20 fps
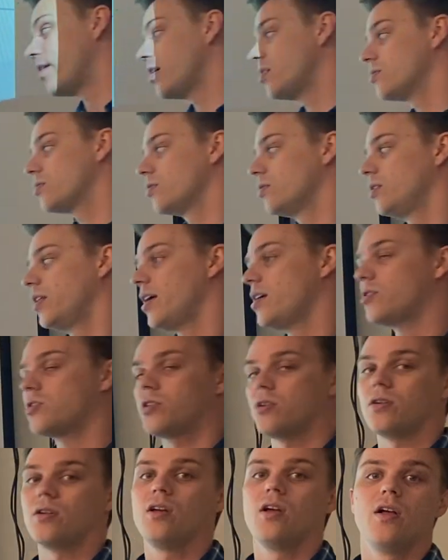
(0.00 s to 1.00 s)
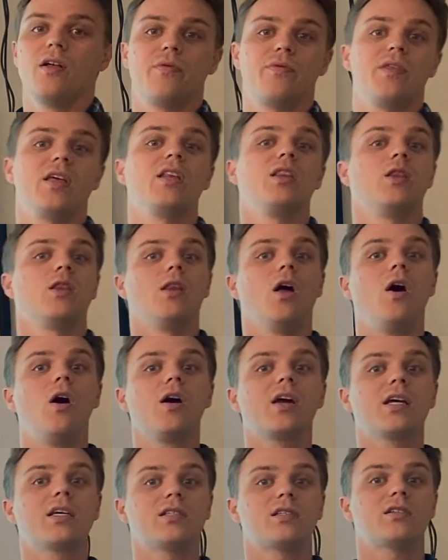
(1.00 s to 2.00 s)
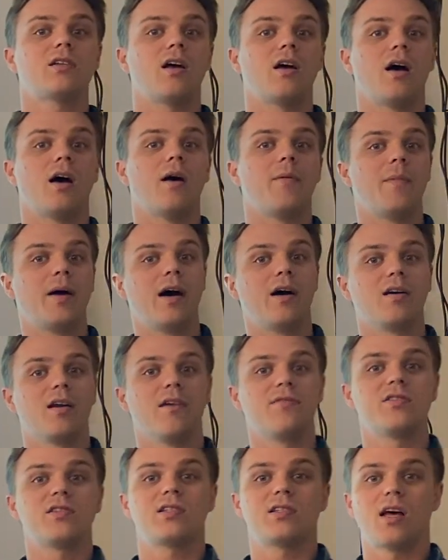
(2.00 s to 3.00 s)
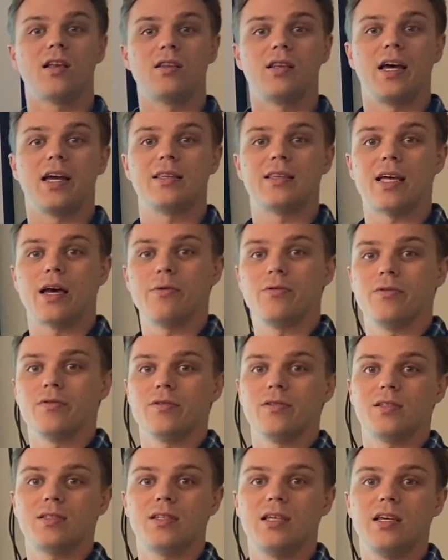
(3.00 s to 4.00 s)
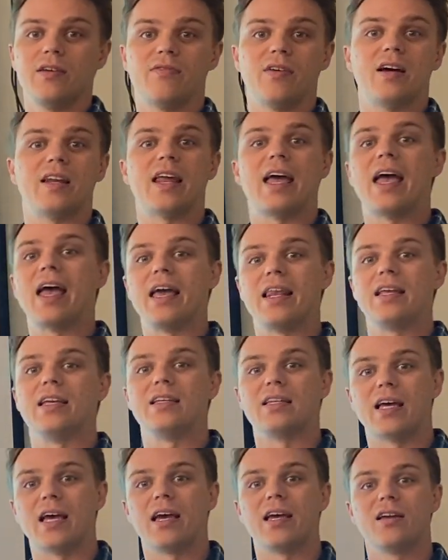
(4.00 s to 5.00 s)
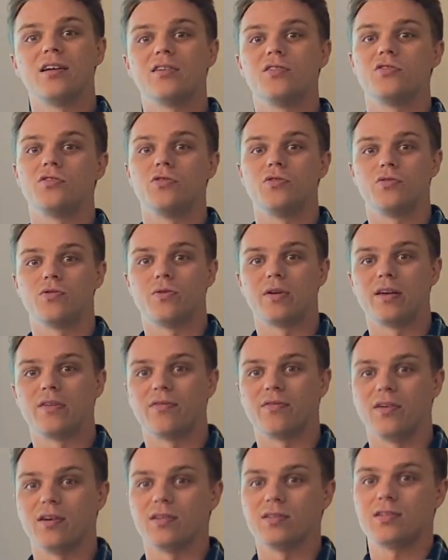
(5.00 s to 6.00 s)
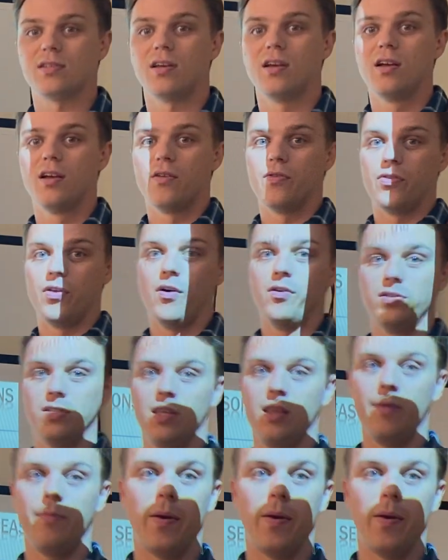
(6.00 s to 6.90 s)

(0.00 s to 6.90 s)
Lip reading: insolation, the longest amount of sunlight that we receive on any day, June 21st. Those are the